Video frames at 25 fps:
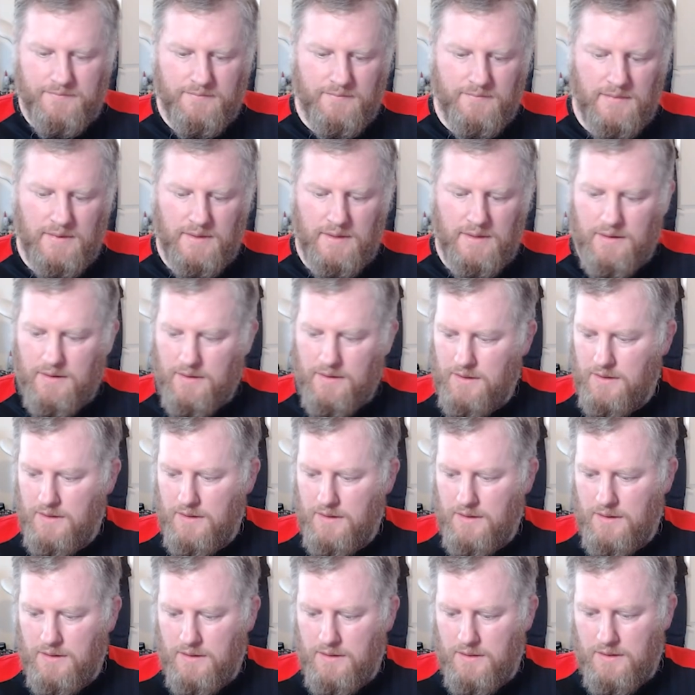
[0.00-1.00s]

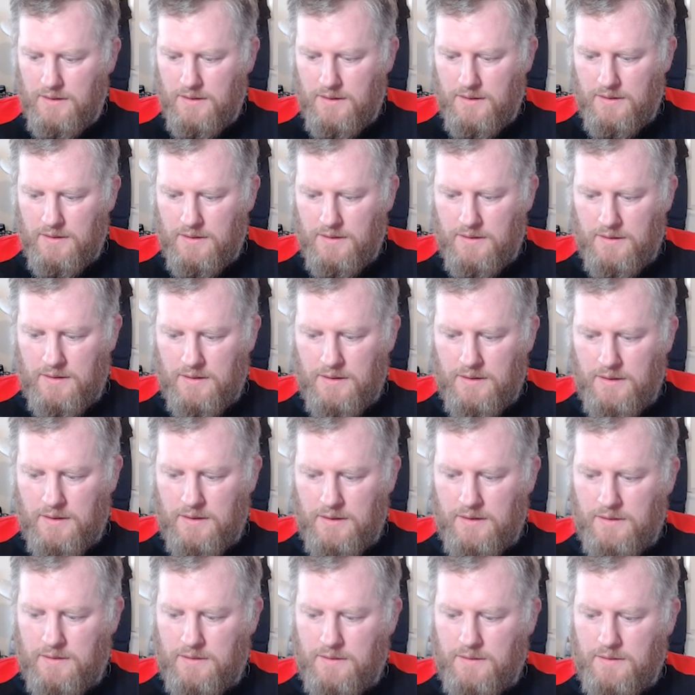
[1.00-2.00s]

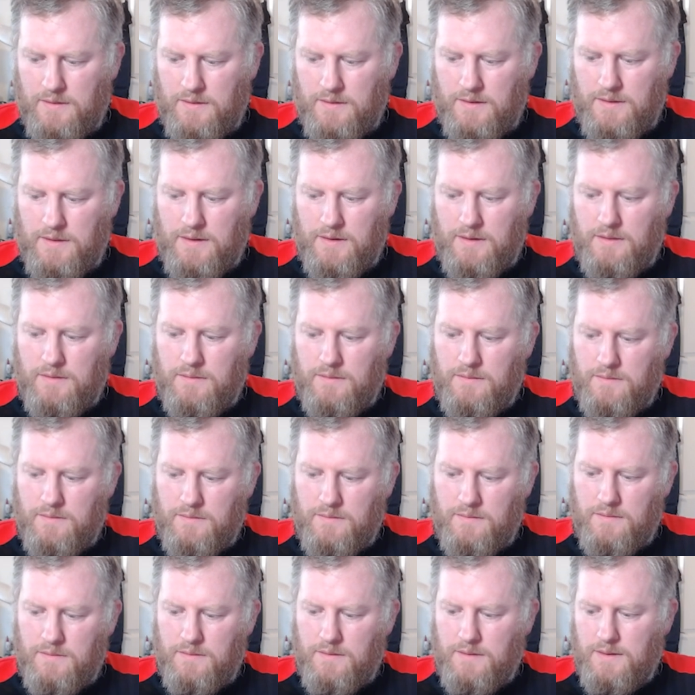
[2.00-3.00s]

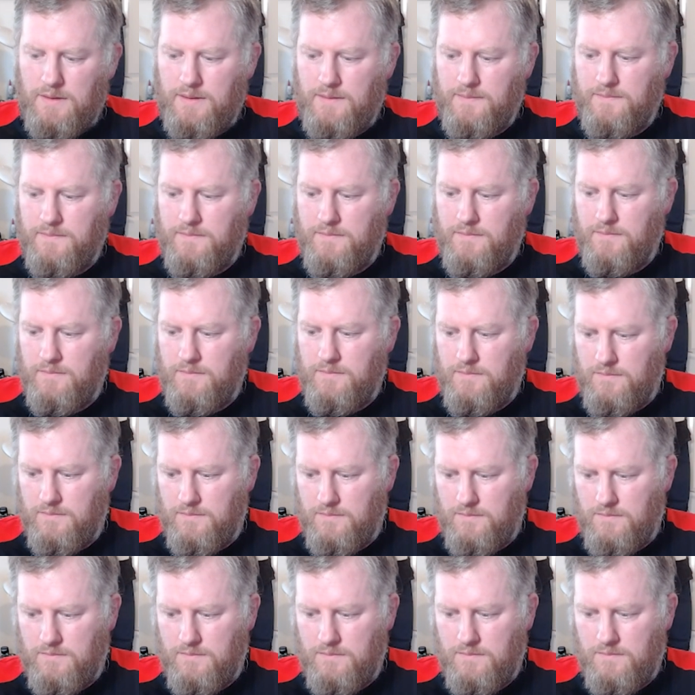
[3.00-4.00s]

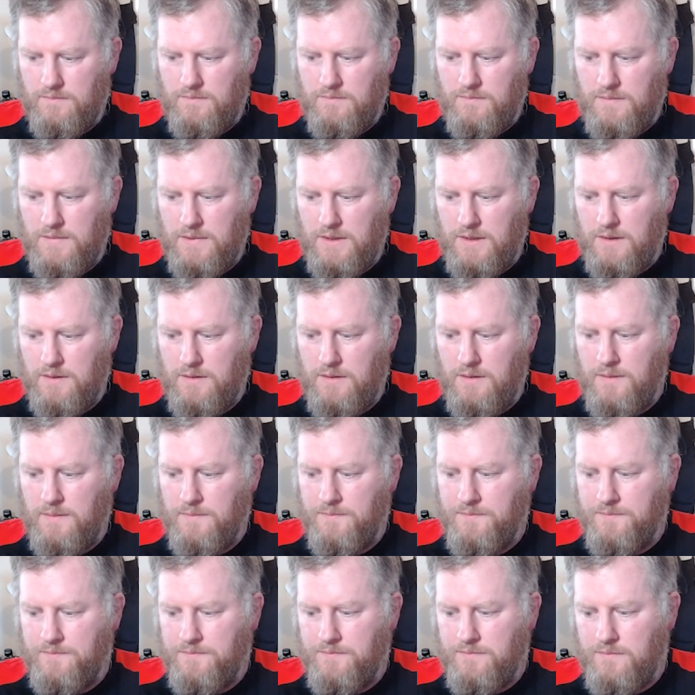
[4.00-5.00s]

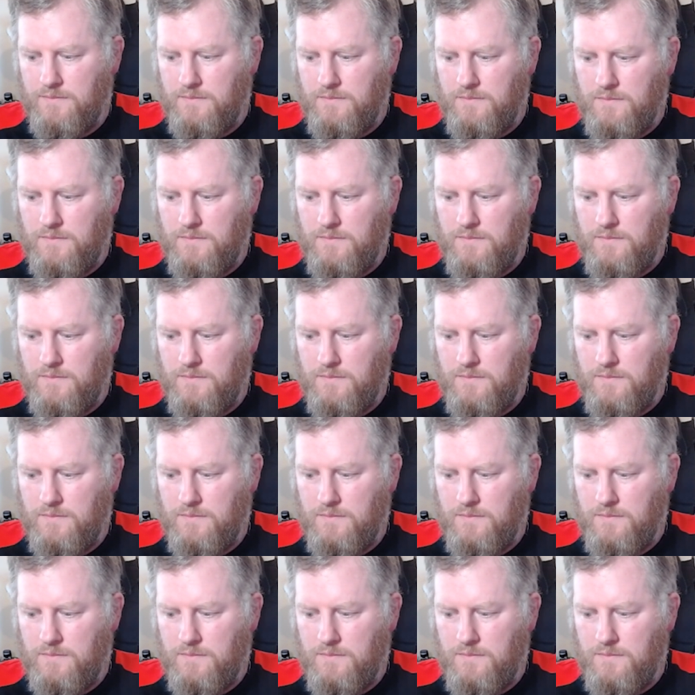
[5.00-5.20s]
Nobody speaks.